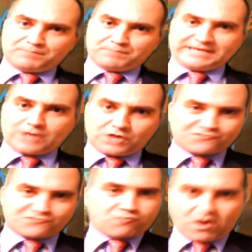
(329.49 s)
been
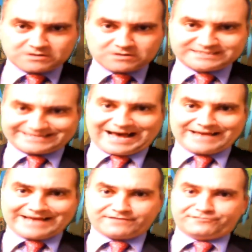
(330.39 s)
on the wrong
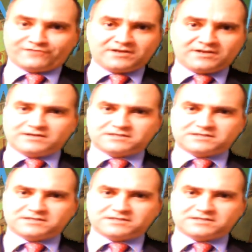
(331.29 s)
side of